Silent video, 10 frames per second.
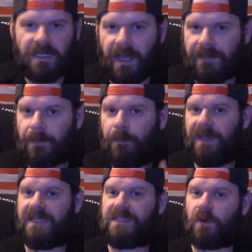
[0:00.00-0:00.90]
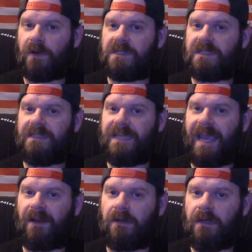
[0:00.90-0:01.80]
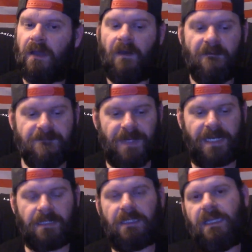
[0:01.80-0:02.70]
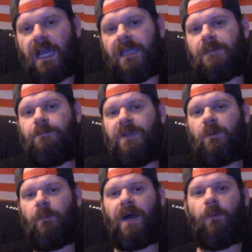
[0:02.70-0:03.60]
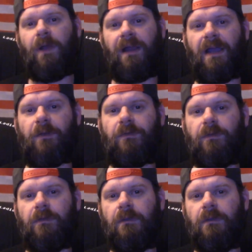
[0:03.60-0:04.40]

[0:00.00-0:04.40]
got the big storage container Finally, I can build my warehouse.